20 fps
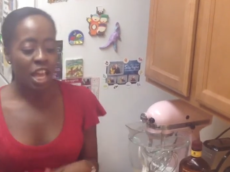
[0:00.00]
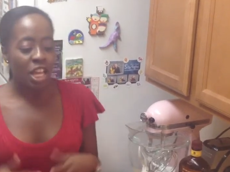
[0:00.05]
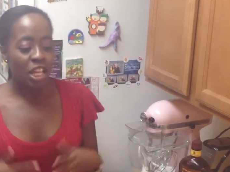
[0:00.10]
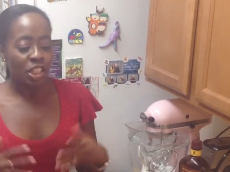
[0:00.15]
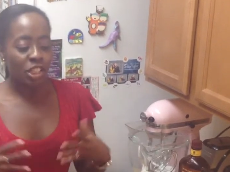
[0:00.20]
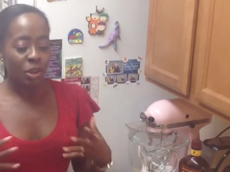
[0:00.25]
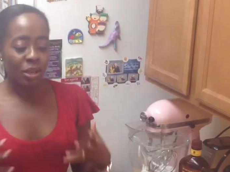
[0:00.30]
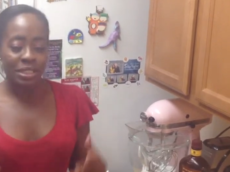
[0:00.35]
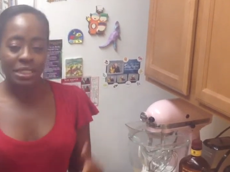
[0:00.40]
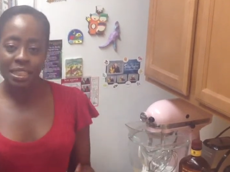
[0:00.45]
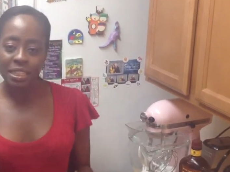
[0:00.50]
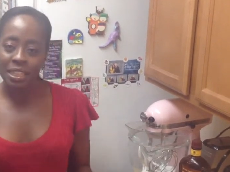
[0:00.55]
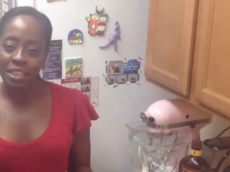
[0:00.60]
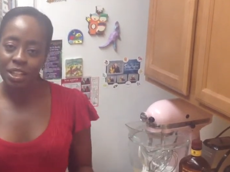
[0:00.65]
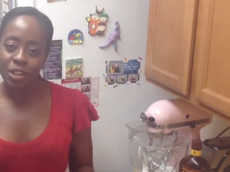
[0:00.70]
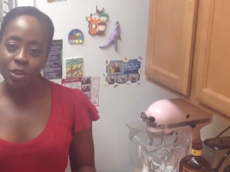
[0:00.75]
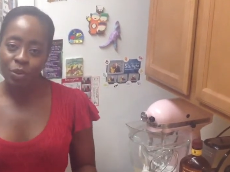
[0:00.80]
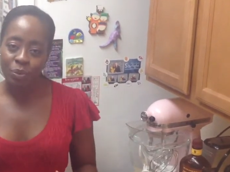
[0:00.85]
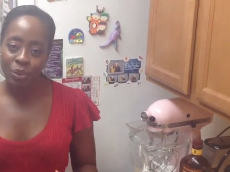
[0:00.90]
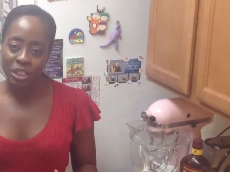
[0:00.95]
So I did a
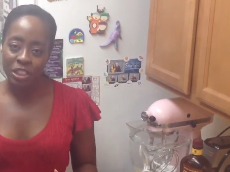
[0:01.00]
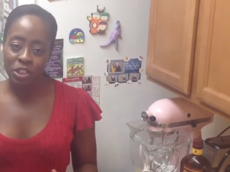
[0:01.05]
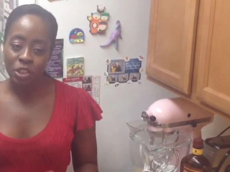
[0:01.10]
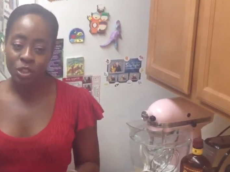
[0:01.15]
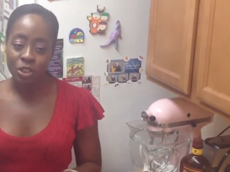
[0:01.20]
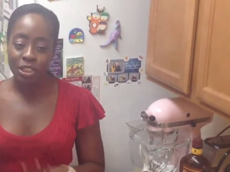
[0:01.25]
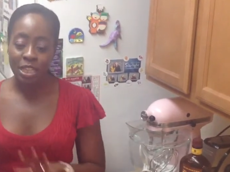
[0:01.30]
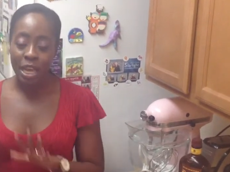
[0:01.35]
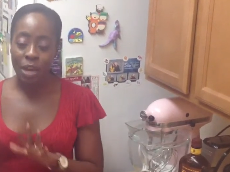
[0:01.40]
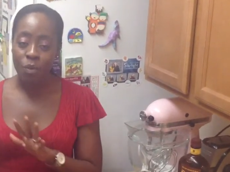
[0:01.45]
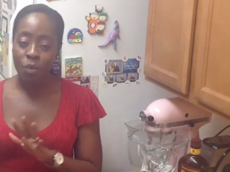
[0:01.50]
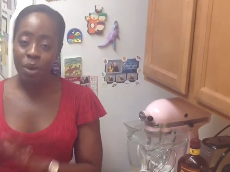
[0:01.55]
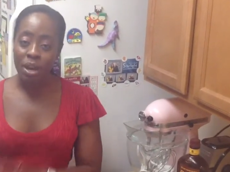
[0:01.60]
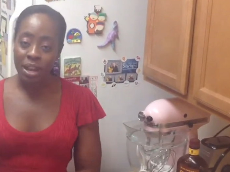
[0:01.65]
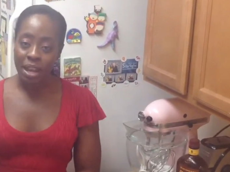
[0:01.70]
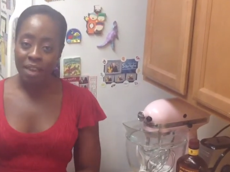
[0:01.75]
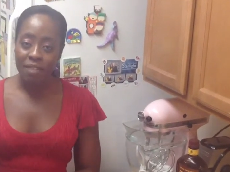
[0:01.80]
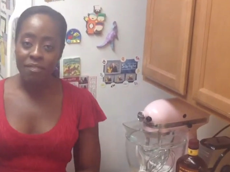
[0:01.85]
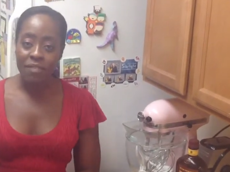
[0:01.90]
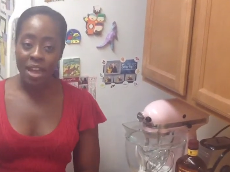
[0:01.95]
little research, and what
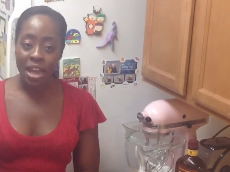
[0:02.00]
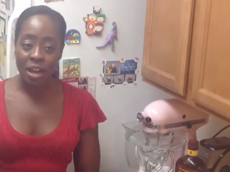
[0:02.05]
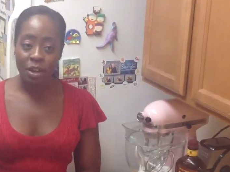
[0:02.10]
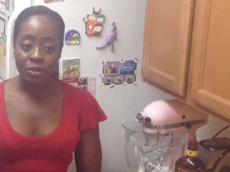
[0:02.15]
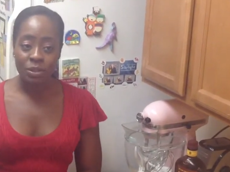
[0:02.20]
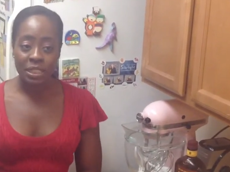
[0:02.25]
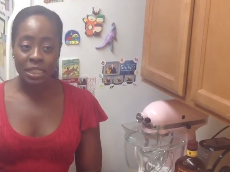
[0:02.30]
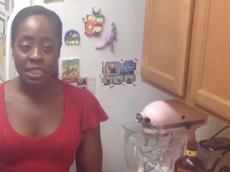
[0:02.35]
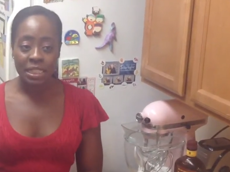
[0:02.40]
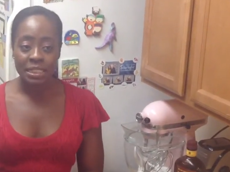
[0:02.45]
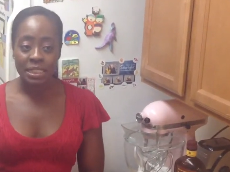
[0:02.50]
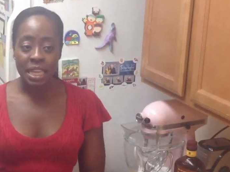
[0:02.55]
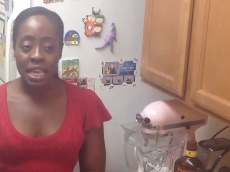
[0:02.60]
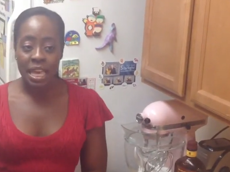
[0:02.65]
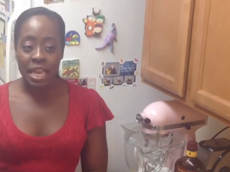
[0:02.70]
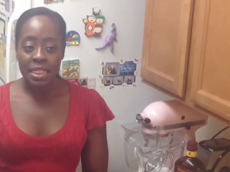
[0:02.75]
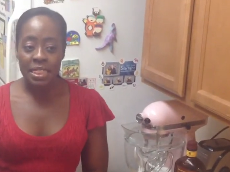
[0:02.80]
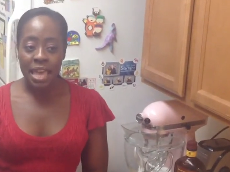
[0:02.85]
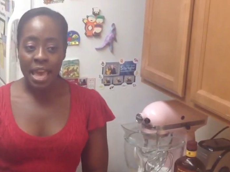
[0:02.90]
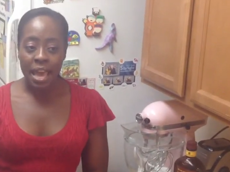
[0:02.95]
I found is
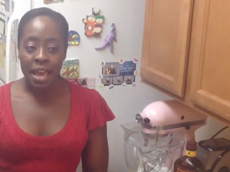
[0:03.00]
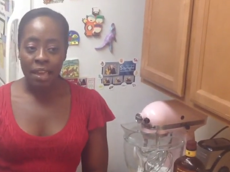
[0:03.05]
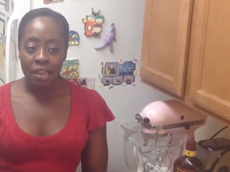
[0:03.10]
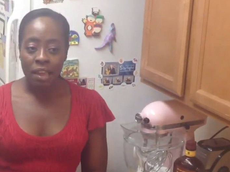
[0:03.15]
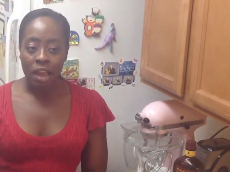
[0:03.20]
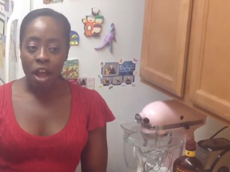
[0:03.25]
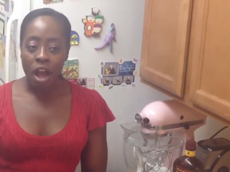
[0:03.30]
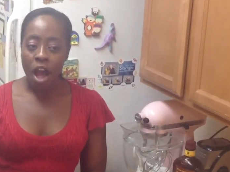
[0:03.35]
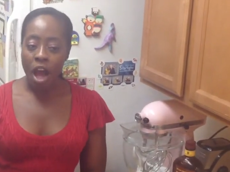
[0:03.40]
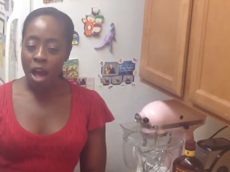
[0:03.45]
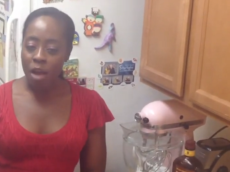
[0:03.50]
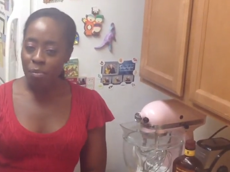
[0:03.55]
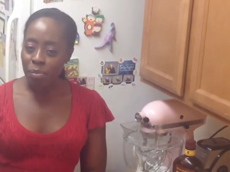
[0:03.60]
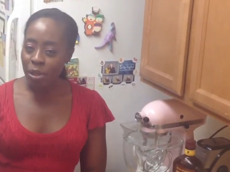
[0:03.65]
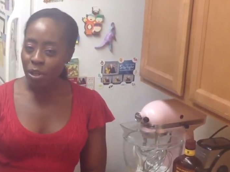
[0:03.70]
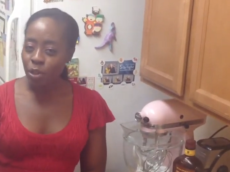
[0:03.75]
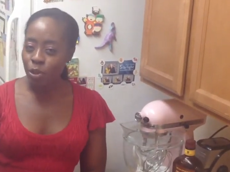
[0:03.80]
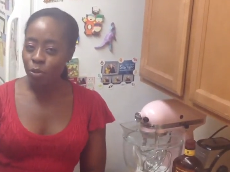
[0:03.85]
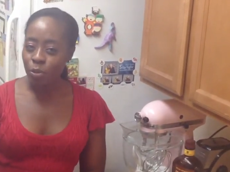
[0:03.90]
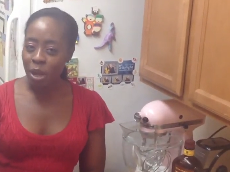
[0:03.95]
that hot
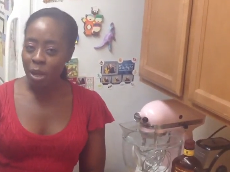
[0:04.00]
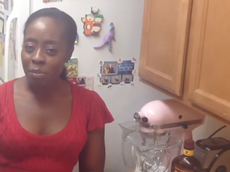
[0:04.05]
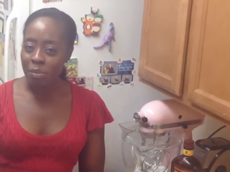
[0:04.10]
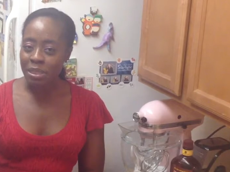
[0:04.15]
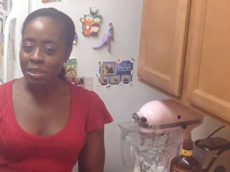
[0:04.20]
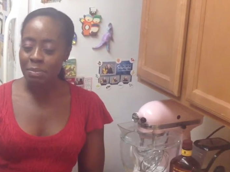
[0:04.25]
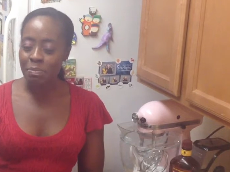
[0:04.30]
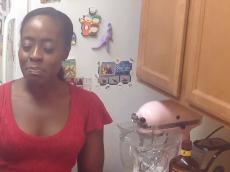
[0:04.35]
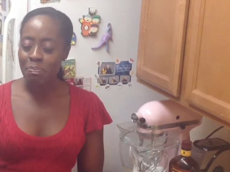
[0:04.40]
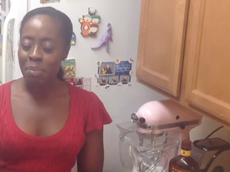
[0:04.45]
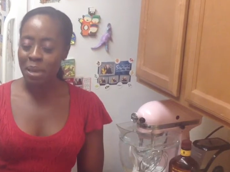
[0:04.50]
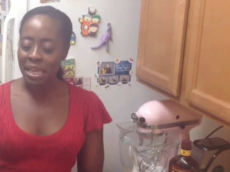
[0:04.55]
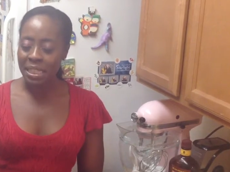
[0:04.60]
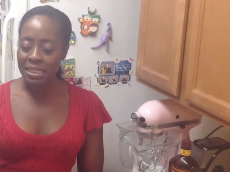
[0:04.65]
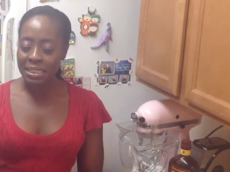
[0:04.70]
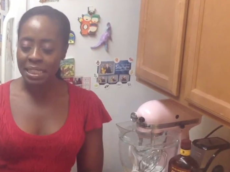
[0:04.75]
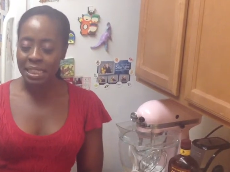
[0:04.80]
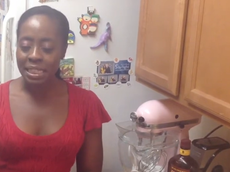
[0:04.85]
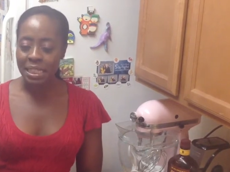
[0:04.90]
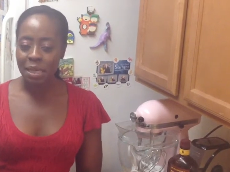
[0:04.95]
buttered rum is
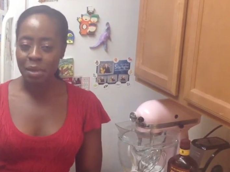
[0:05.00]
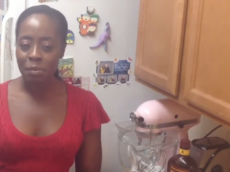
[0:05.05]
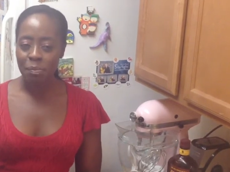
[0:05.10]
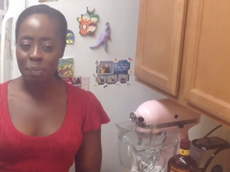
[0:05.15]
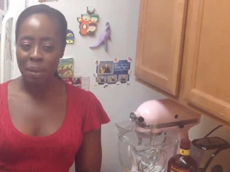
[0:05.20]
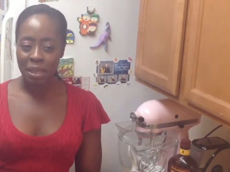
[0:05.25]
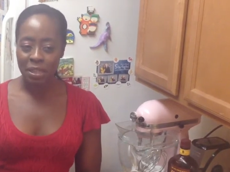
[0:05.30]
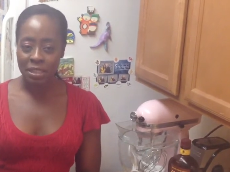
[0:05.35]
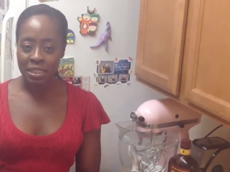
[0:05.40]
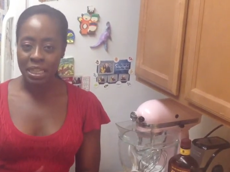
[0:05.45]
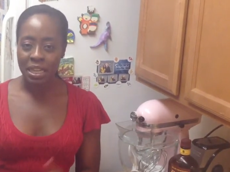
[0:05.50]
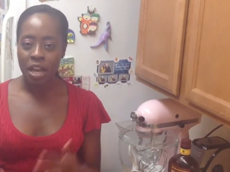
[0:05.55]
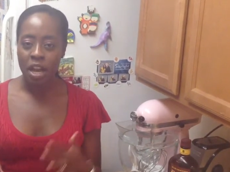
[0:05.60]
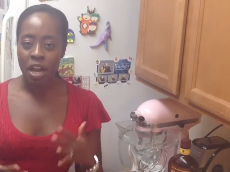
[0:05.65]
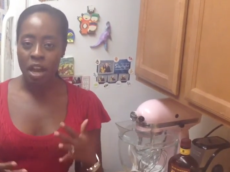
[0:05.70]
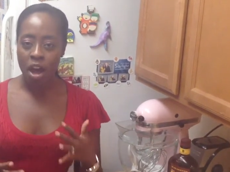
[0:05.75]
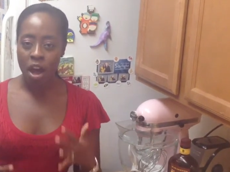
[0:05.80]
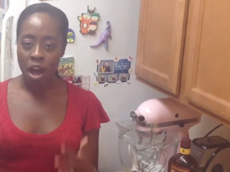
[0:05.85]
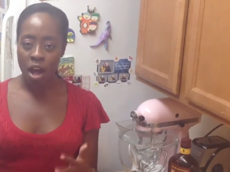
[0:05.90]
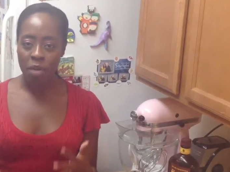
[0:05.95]
basically building a
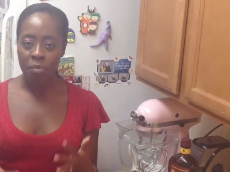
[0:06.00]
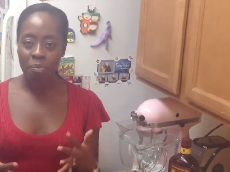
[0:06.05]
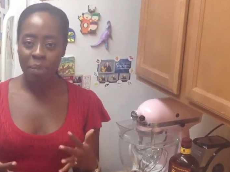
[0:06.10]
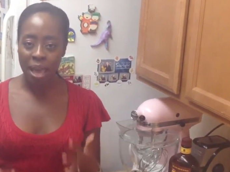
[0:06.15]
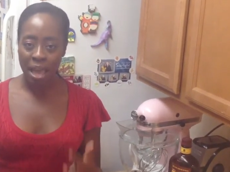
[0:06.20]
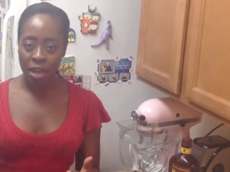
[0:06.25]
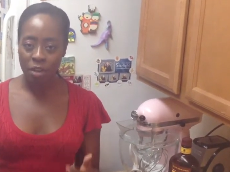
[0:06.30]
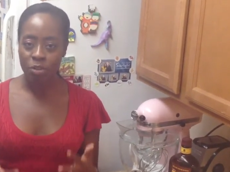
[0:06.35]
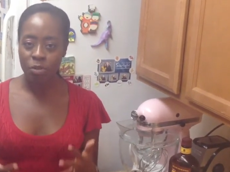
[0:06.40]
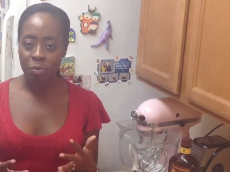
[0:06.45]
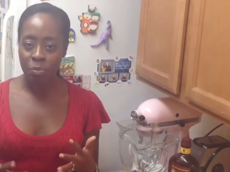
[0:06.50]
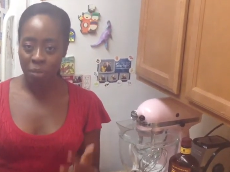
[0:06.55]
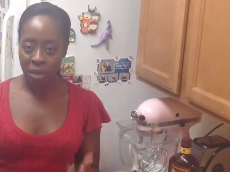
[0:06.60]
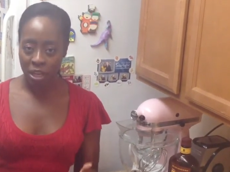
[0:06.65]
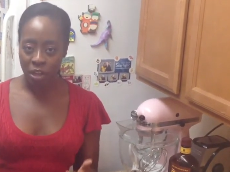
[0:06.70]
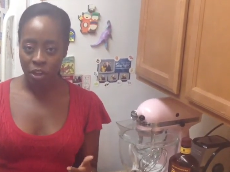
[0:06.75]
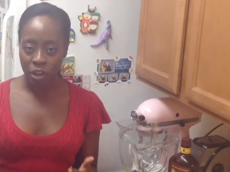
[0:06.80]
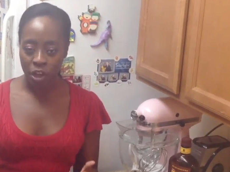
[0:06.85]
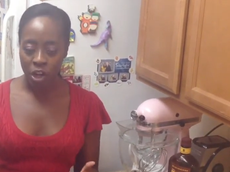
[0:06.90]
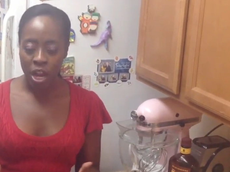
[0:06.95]
compound
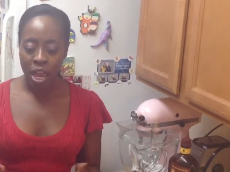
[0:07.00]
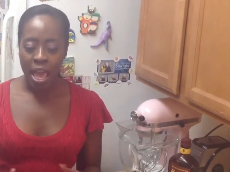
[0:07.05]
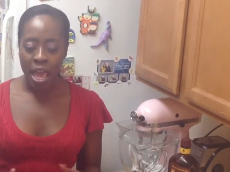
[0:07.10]
butter